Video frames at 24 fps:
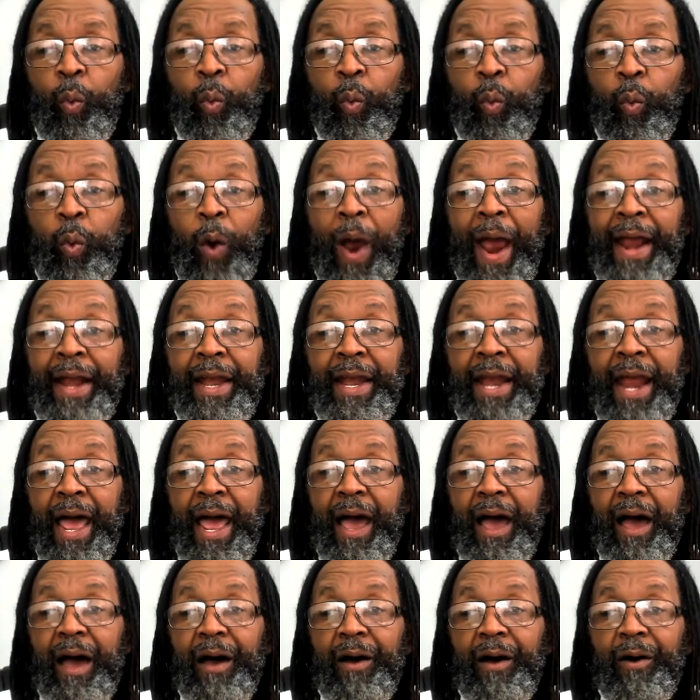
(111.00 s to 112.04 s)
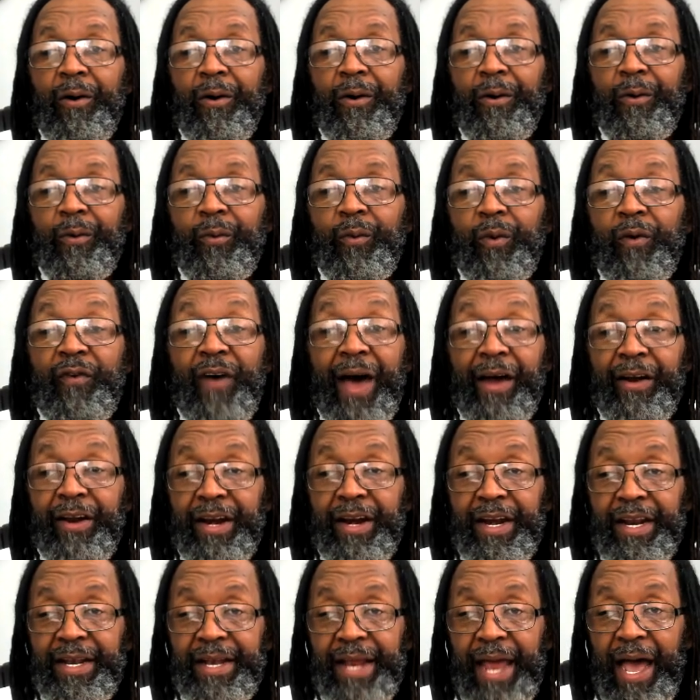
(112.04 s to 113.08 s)
Right now, without
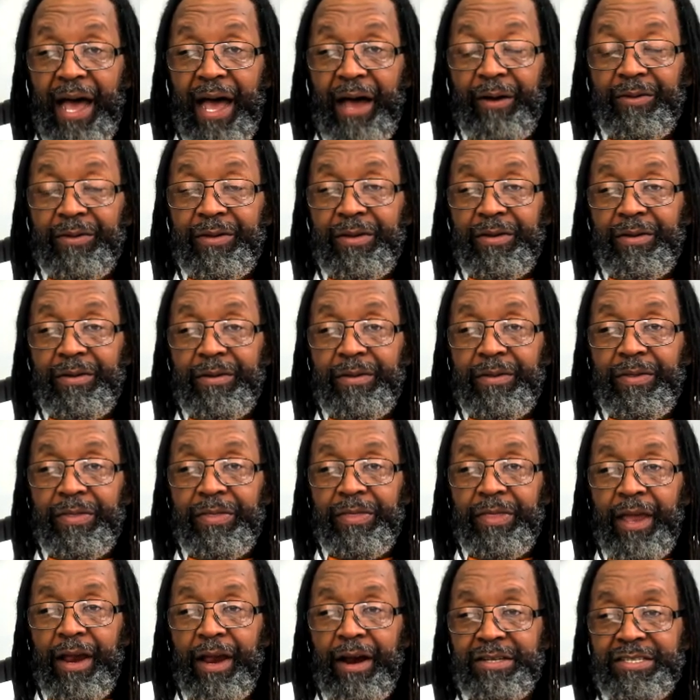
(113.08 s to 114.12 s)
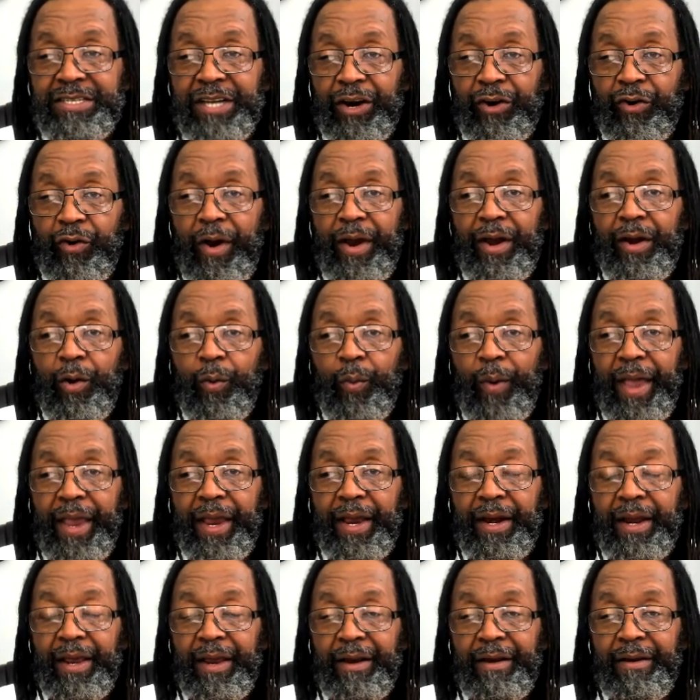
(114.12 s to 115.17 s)
any doubt, there's a great
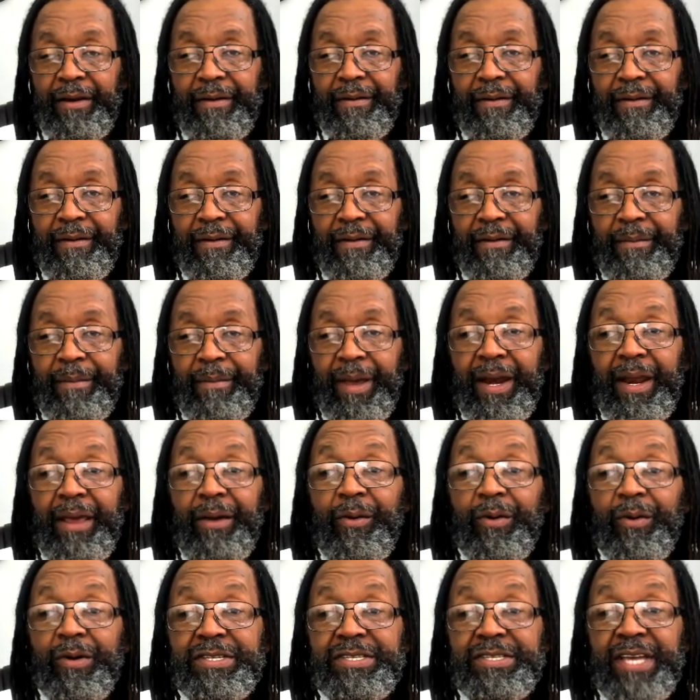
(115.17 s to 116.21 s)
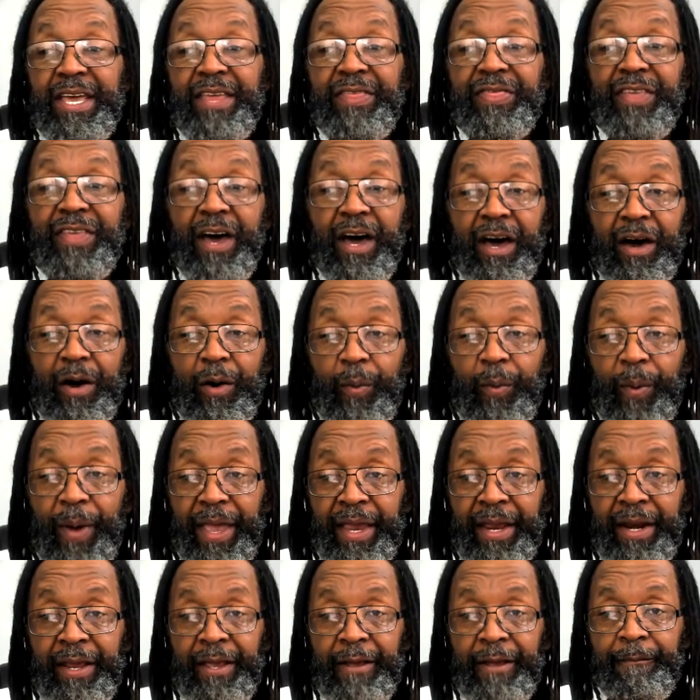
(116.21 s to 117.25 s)
awakening. Many will say the
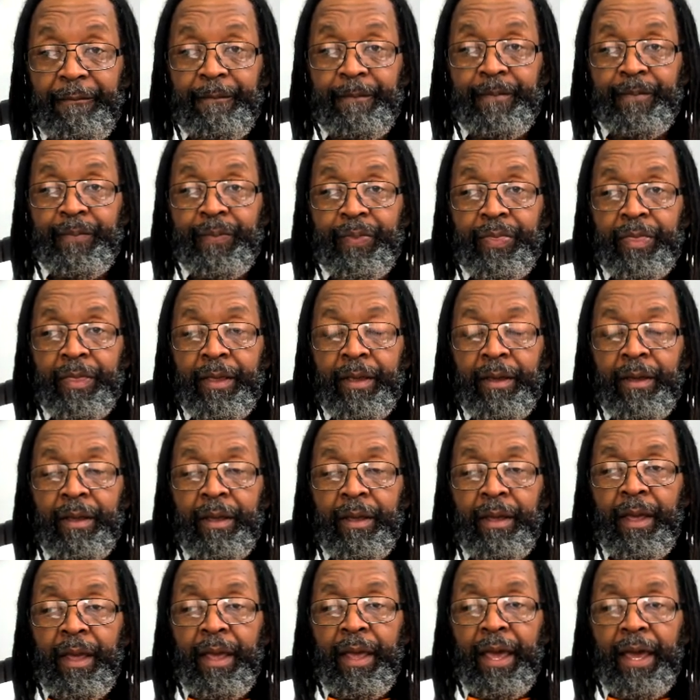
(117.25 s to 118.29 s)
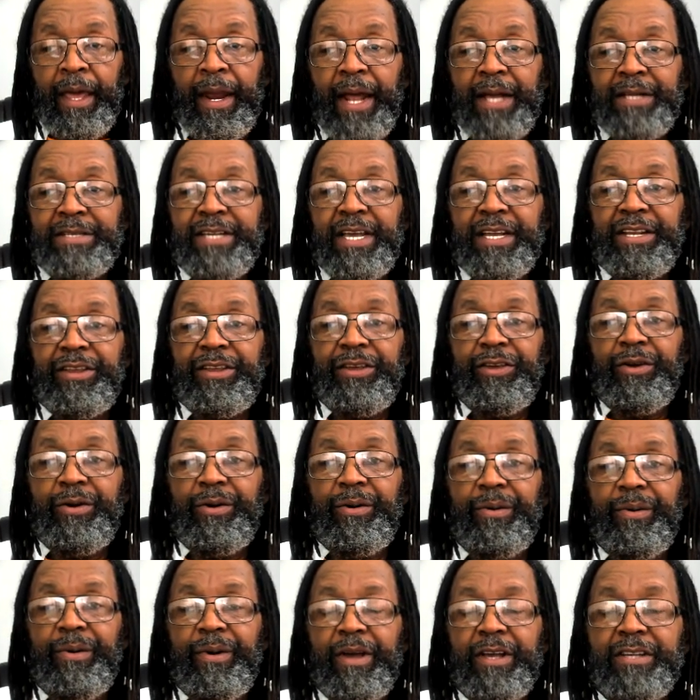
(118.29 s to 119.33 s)
awakening. And I say to
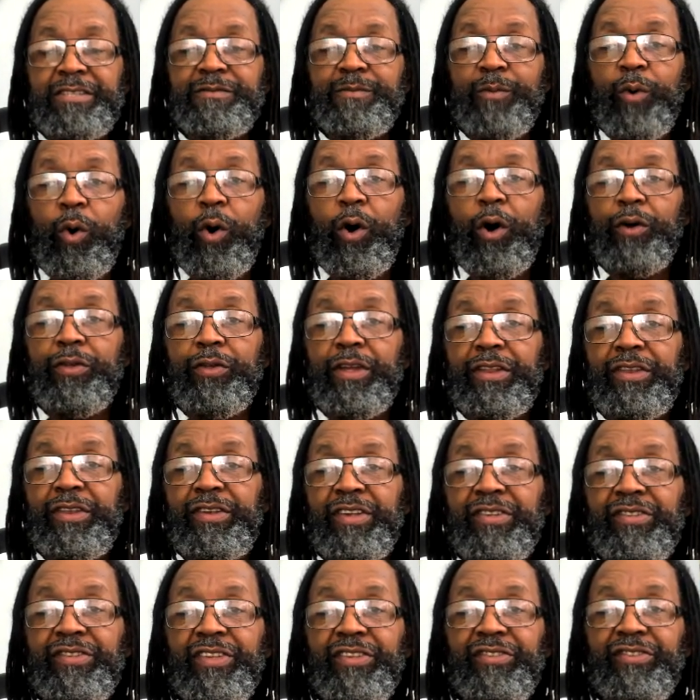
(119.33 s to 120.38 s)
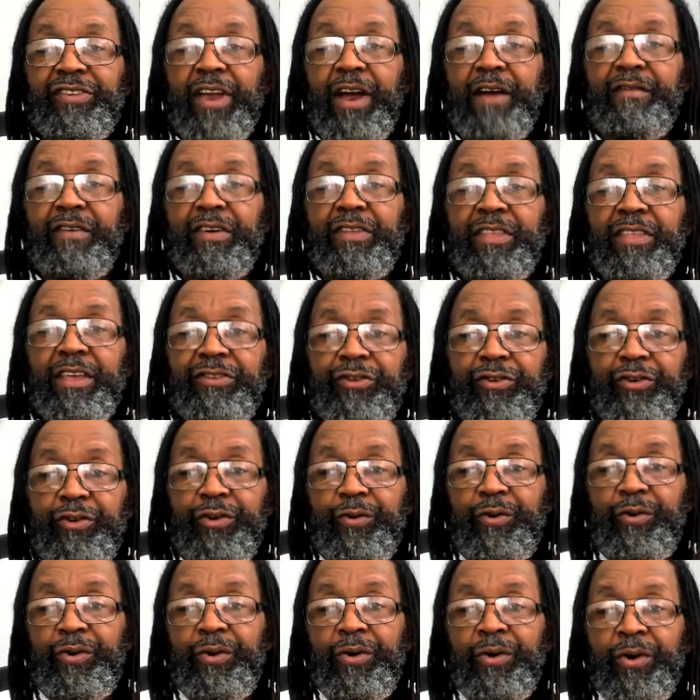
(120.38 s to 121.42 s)
you, it's more than just discovering that
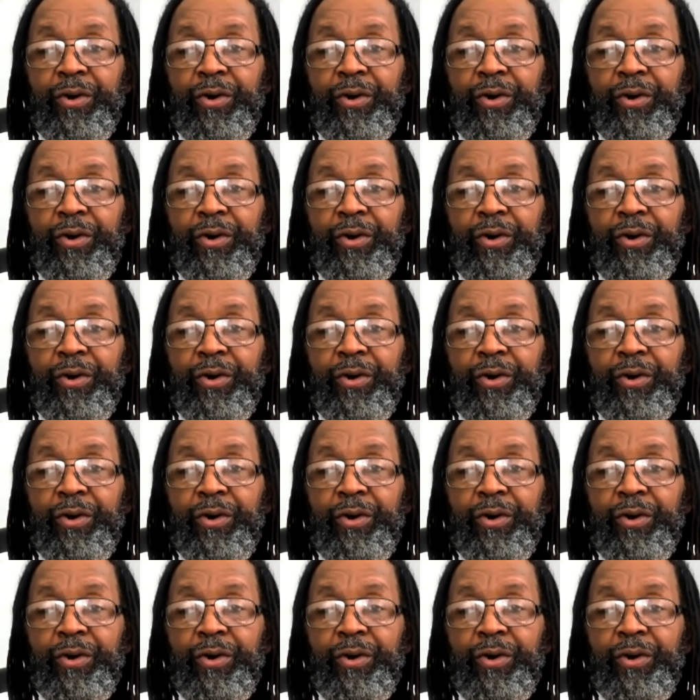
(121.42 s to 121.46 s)
you